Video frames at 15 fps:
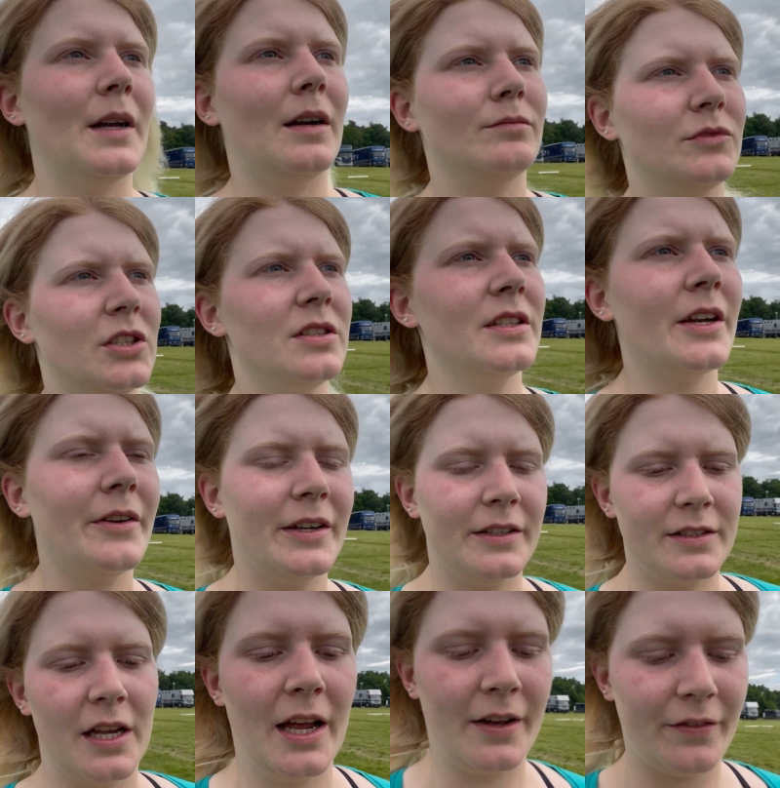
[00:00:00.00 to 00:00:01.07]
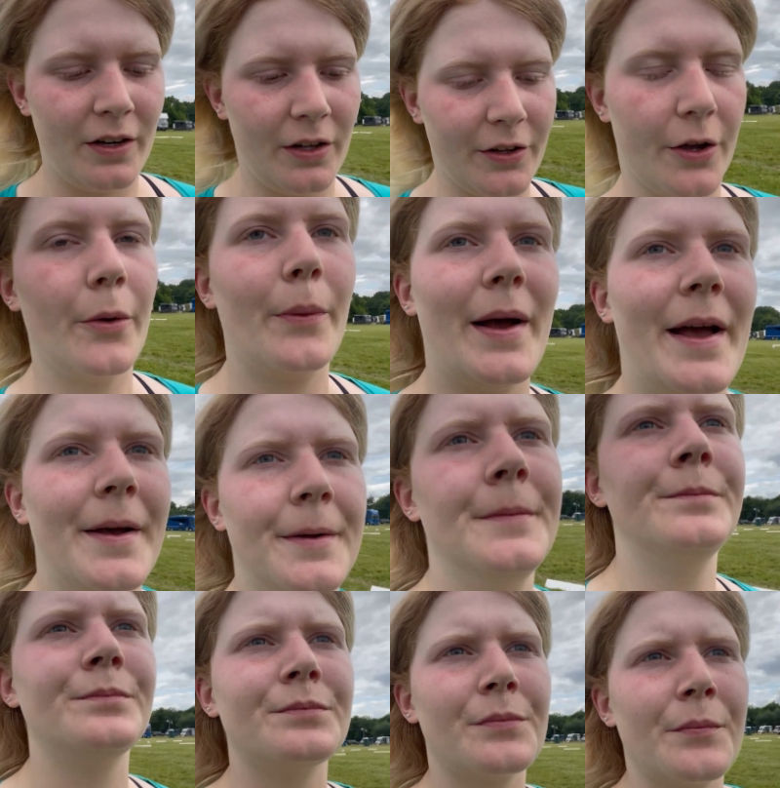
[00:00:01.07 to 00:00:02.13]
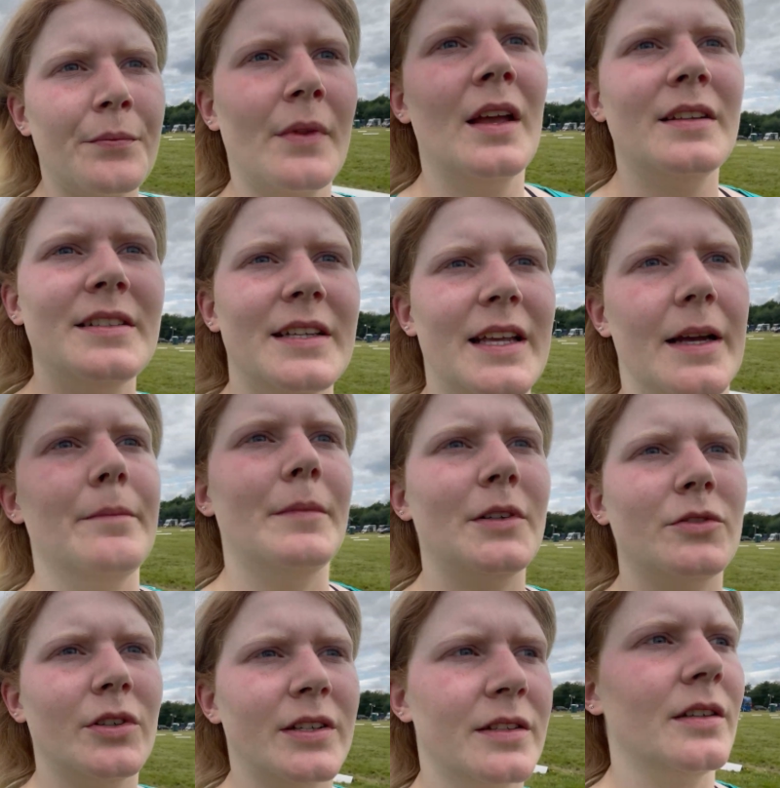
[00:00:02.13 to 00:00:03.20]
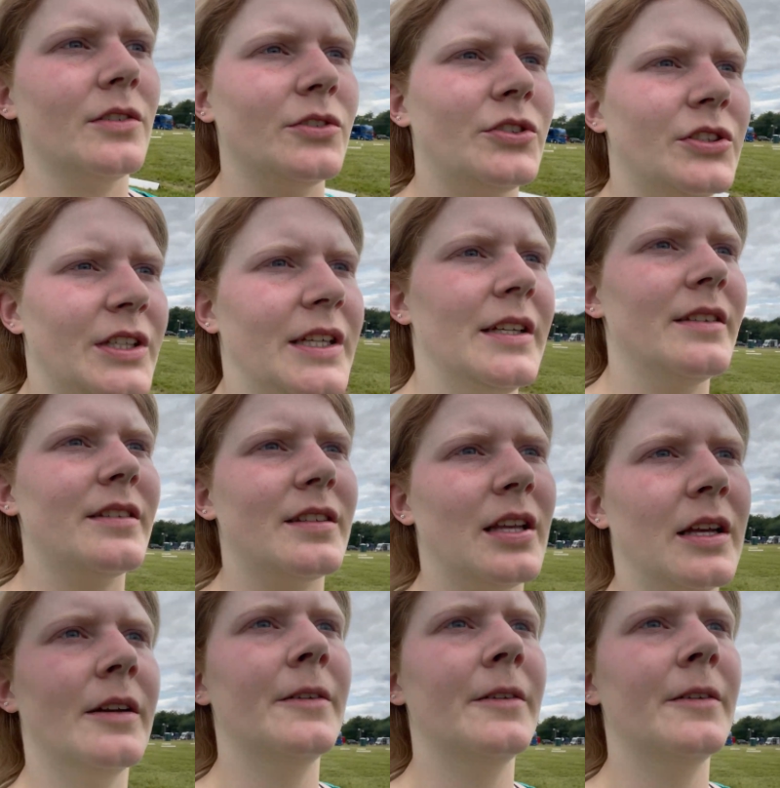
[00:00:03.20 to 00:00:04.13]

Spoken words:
I'm just going to have a look where to get my dressage sheets.